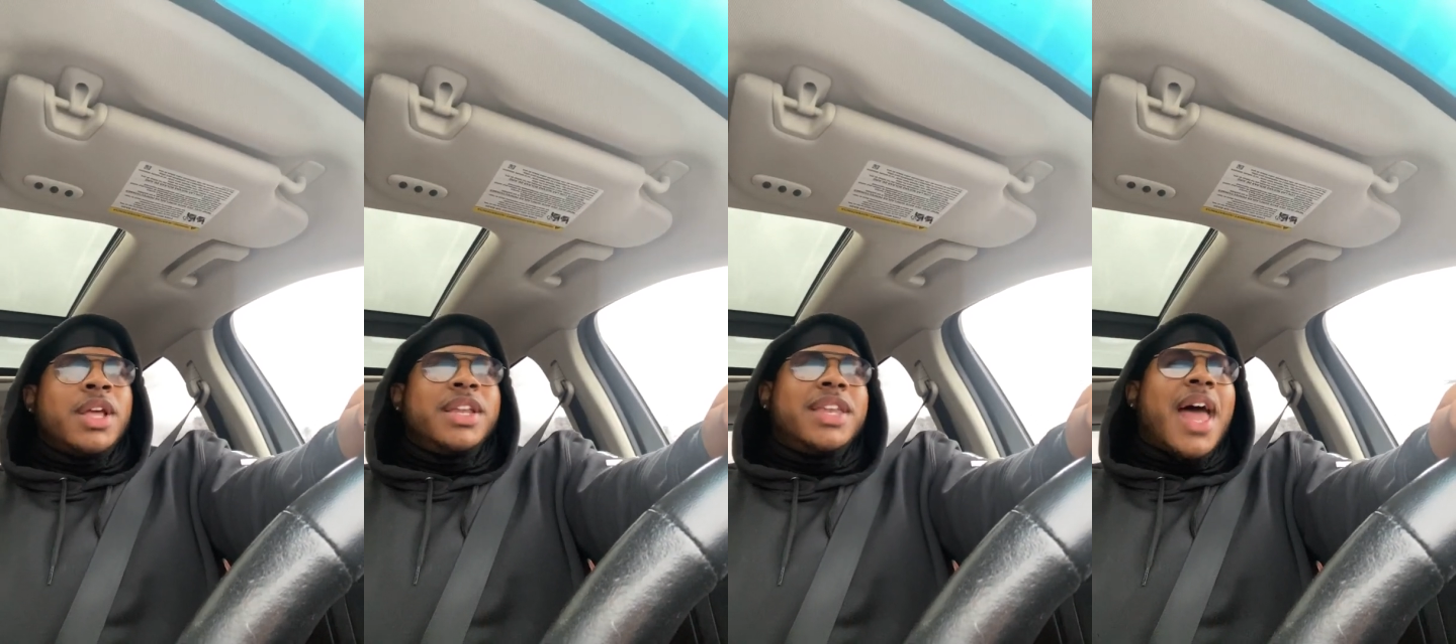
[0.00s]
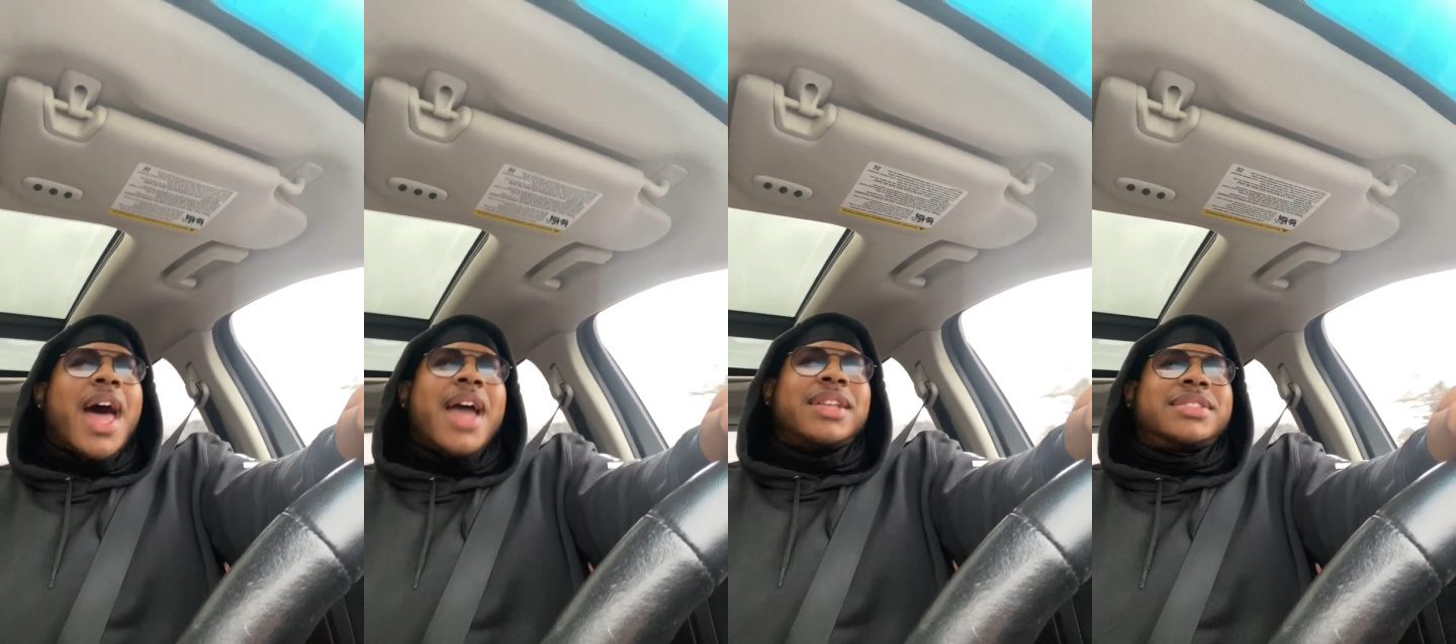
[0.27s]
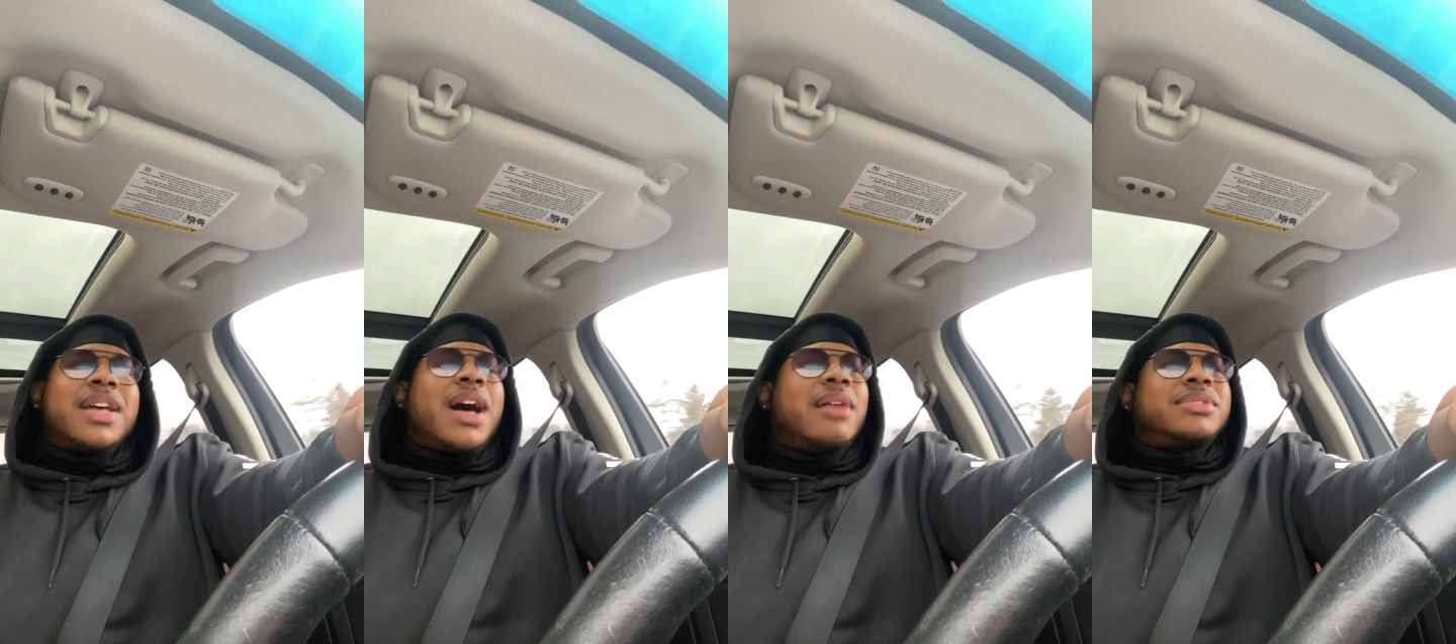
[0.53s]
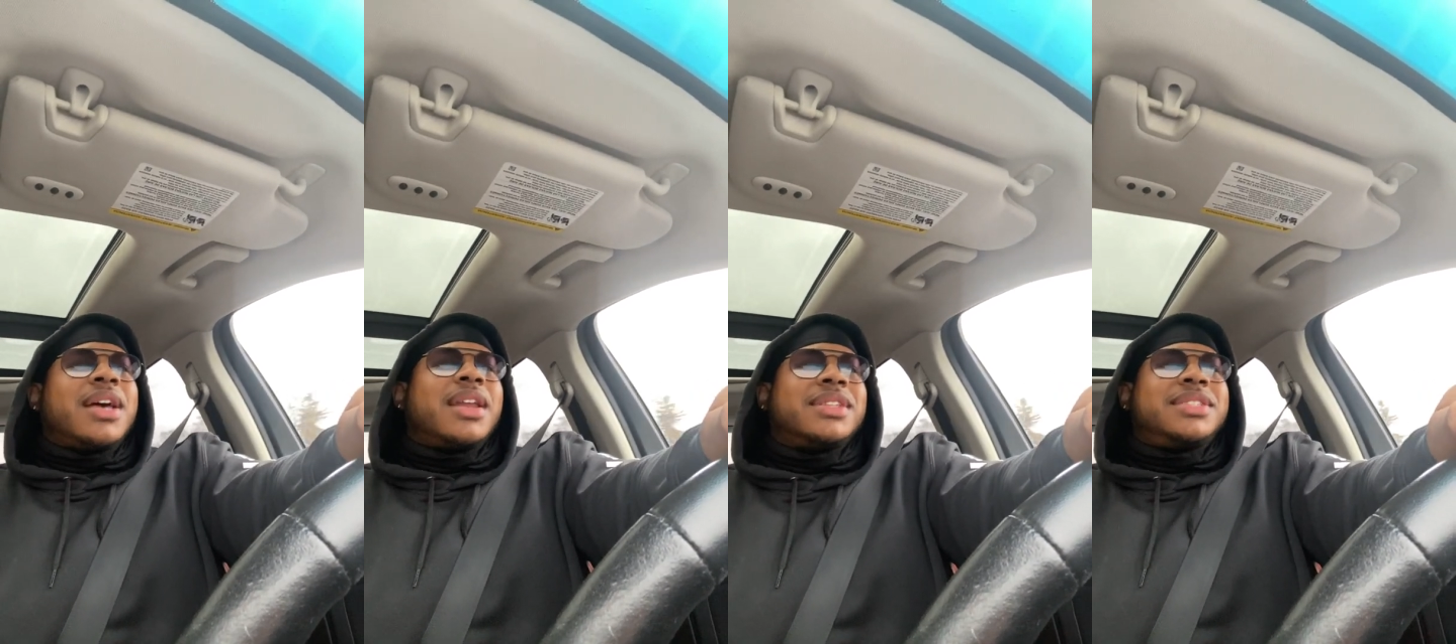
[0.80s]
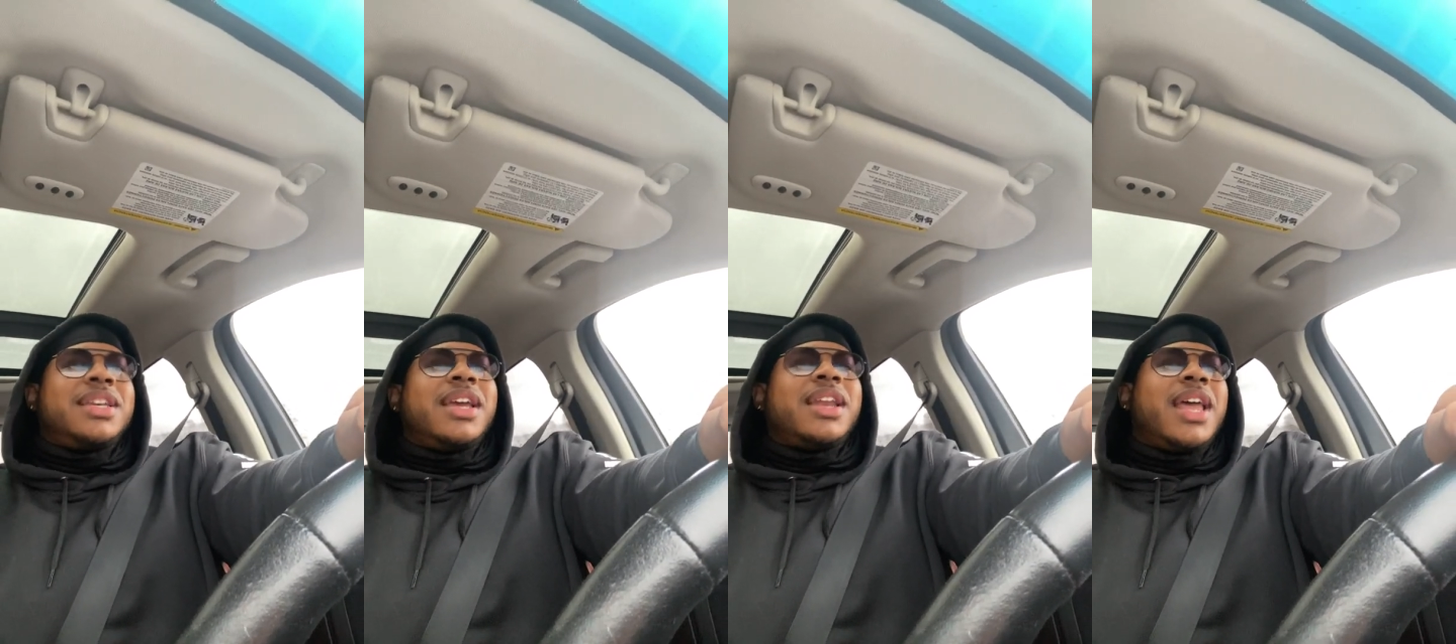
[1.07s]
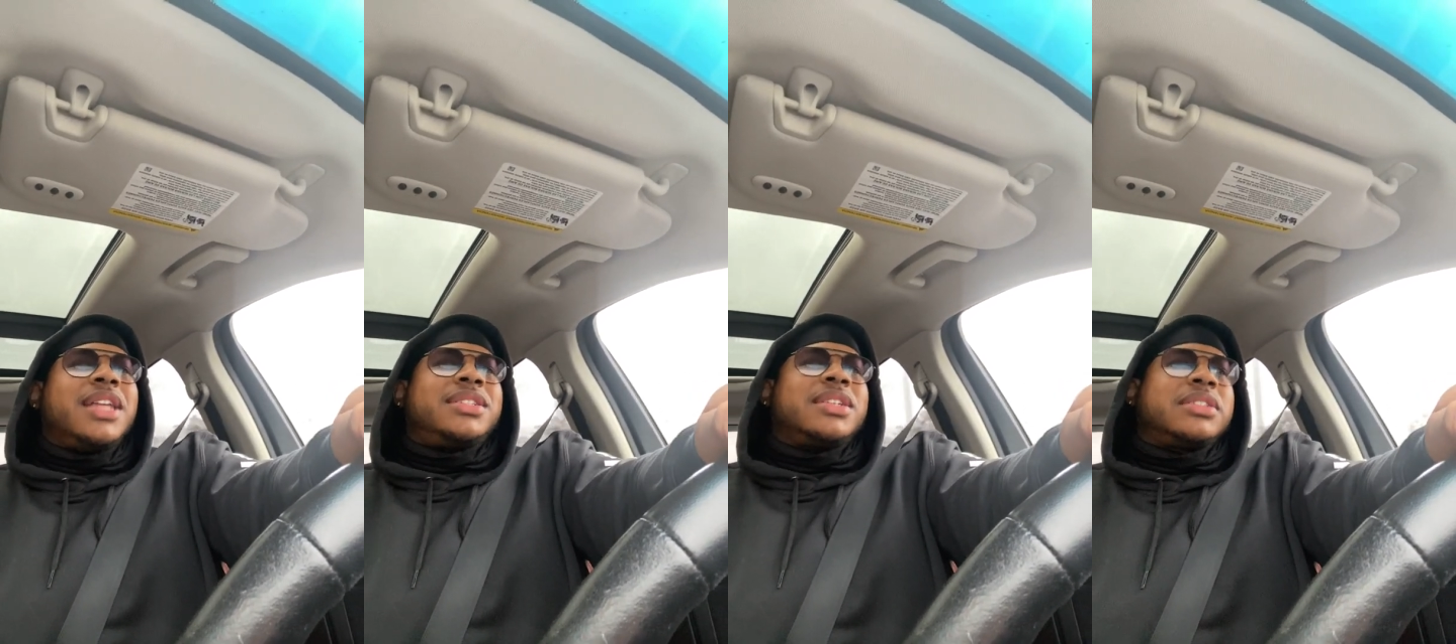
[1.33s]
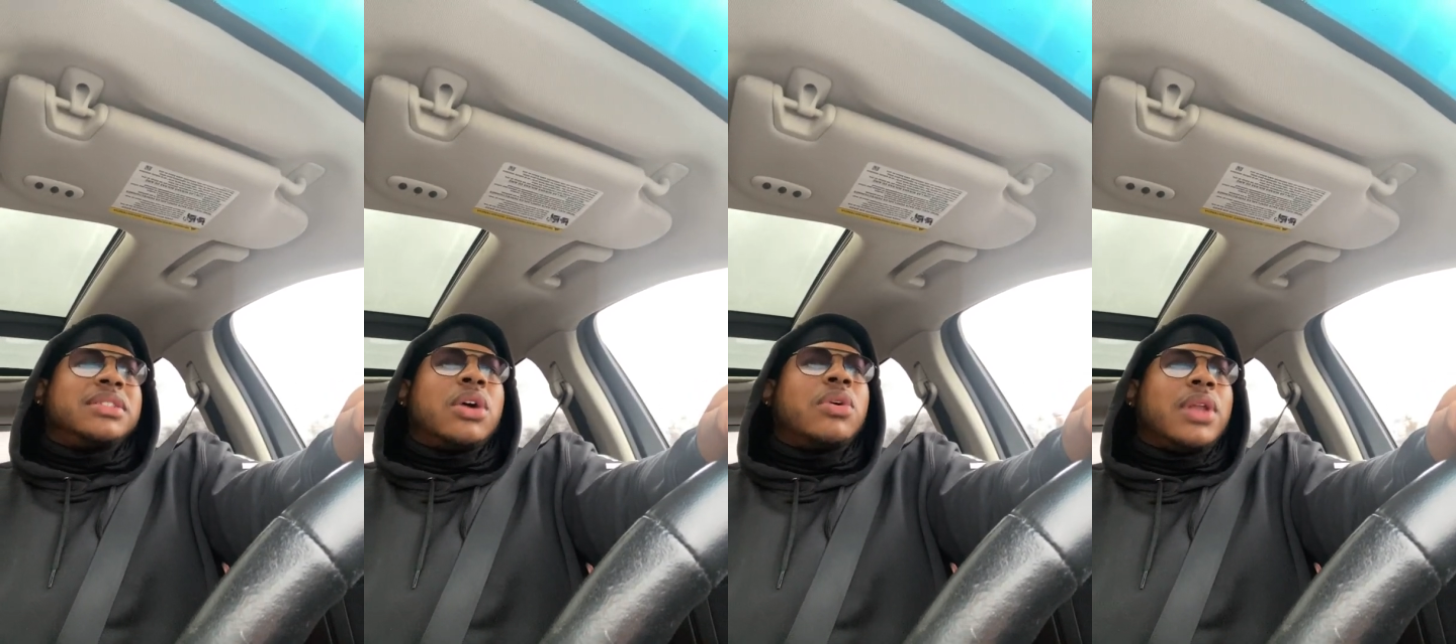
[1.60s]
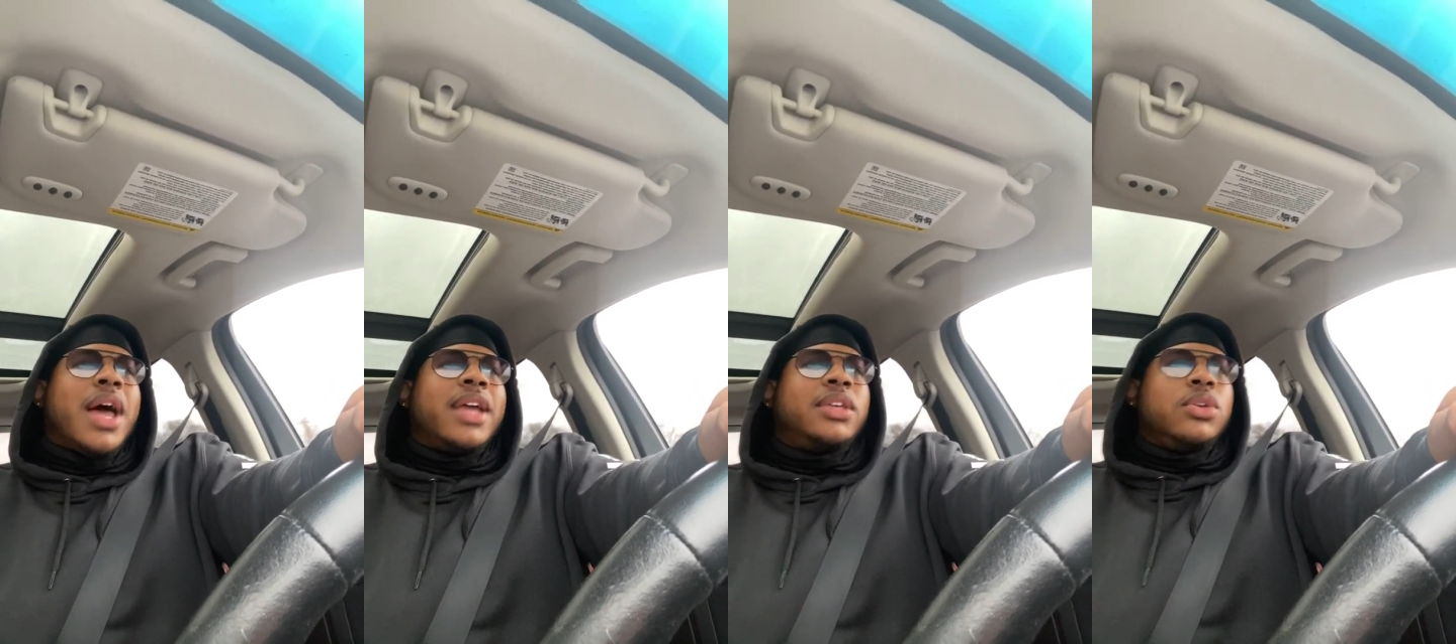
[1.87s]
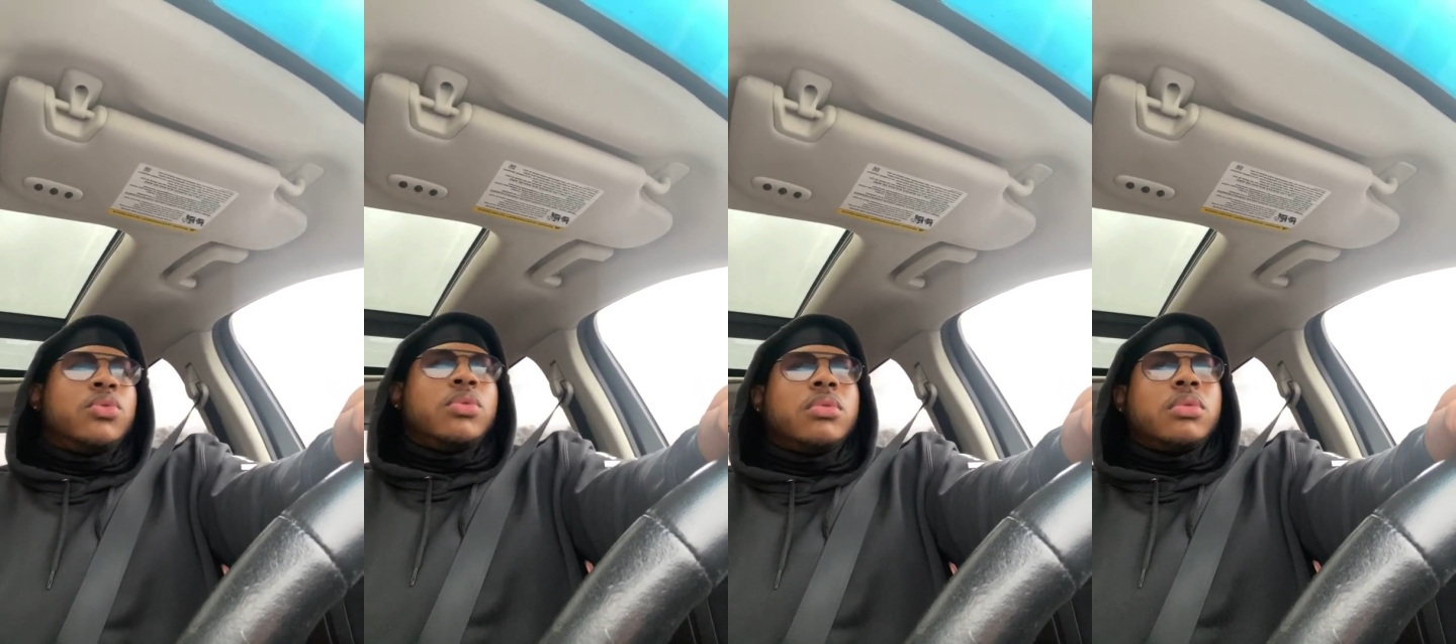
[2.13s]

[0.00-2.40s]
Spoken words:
9 times out of 10, they just don't like you.